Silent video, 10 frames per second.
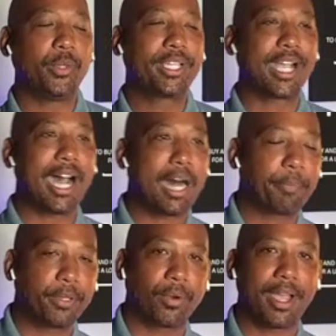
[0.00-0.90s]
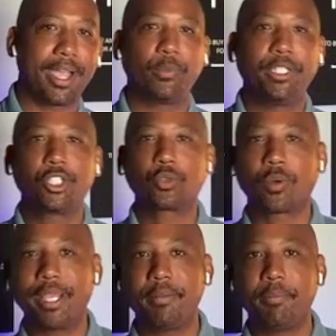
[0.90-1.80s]
copyright, we
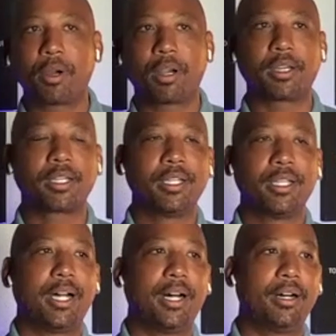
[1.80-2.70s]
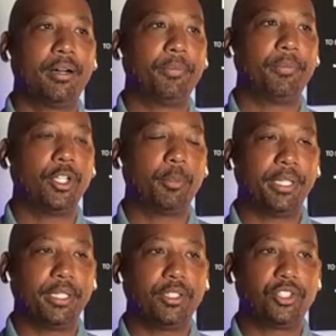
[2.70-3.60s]
trademark, you know,
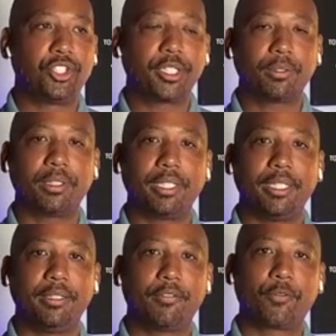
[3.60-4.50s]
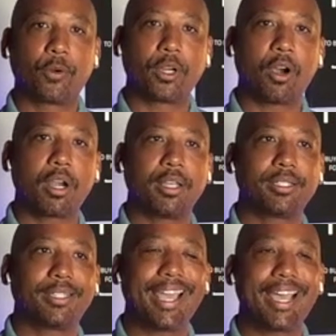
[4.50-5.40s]
but generally for an
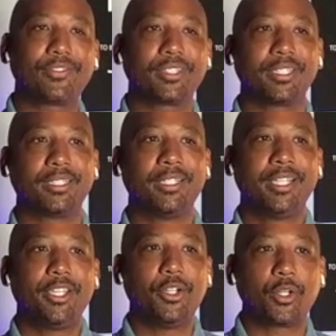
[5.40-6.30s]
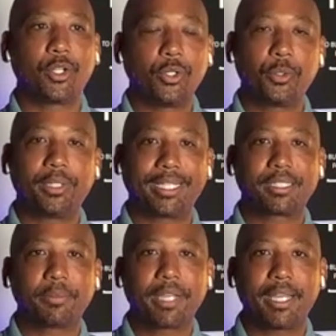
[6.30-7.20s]
artist, they have to, you know, go through like
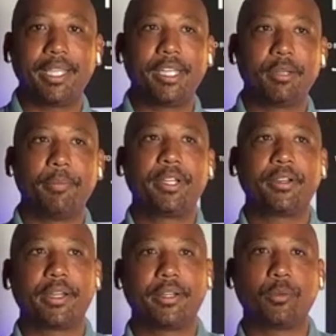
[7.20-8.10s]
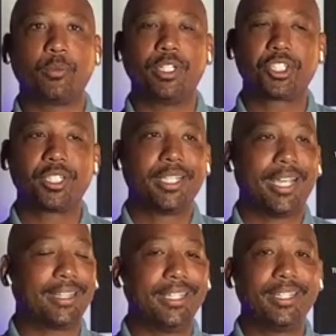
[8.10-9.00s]
some kind of intermediary, which
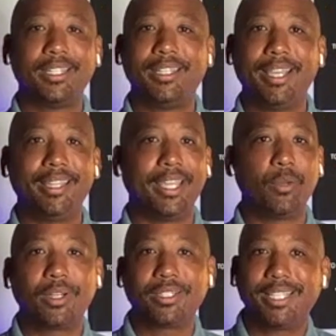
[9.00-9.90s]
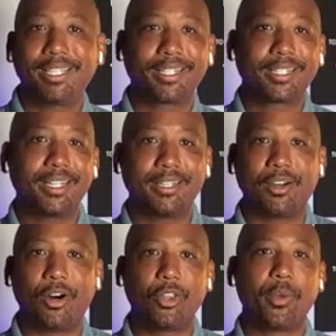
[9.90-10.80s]
at the end of the day, they want to take a cut
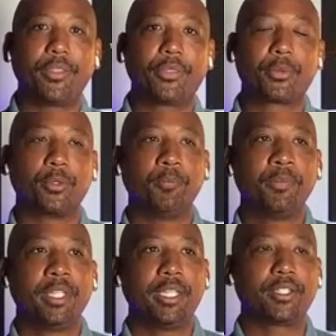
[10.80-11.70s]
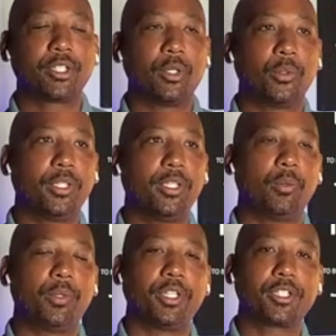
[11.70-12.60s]
all the way through. And so, you know,
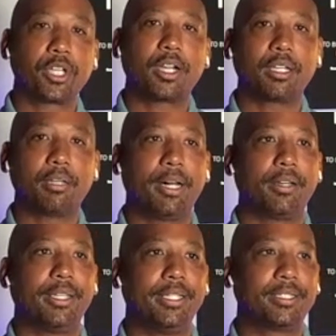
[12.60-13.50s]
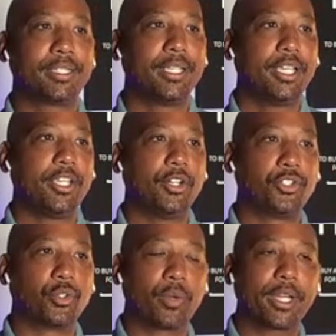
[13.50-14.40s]
what you're talking about is, you know,
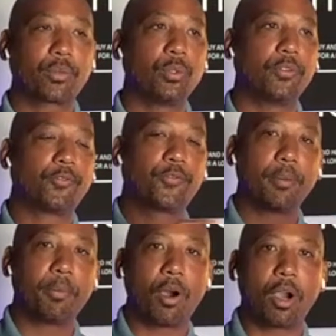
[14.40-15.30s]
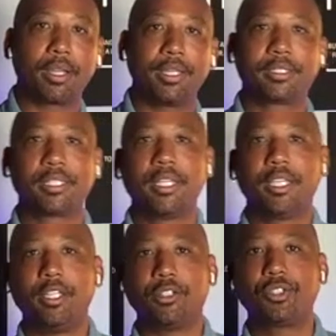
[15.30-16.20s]
direct route from artist,
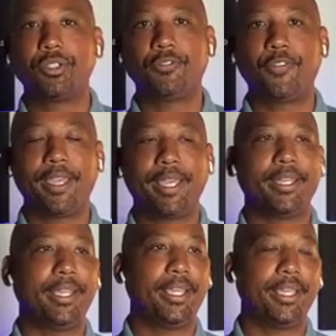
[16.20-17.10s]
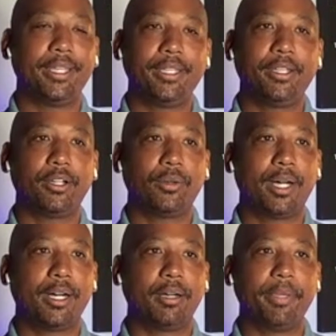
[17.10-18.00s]
you know, to fan, and, you know,
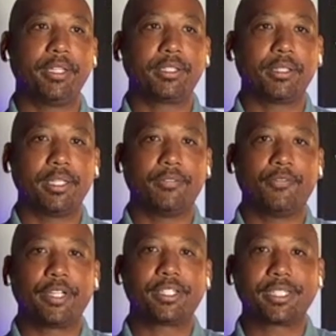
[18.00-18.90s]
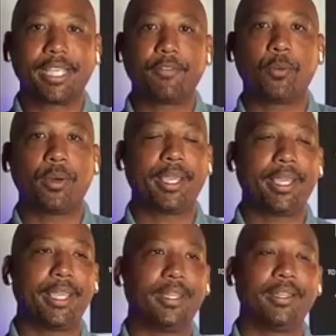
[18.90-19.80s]
in a very safe way.
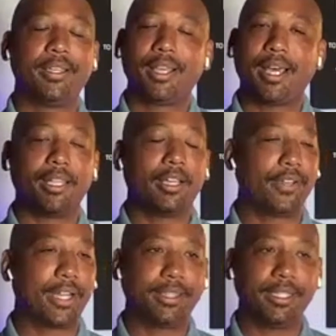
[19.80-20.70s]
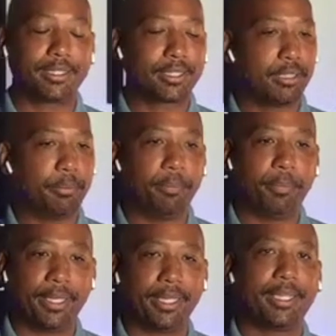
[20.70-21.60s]
And I love it. I think it's going to be
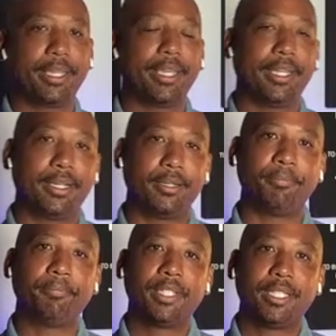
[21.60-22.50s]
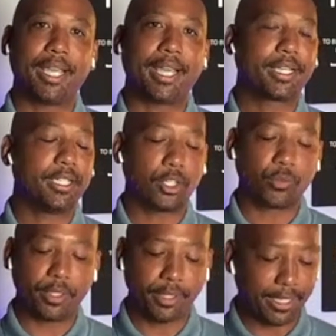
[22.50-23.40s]
big. And yeah, I
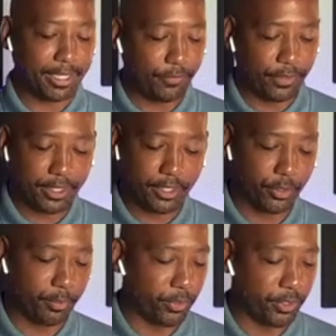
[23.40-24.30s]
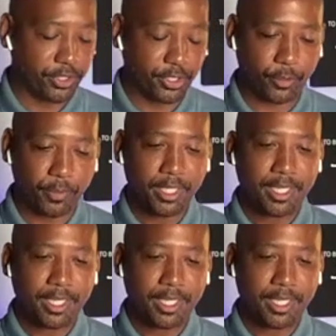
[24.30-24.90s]
definitely couldn't agree more. So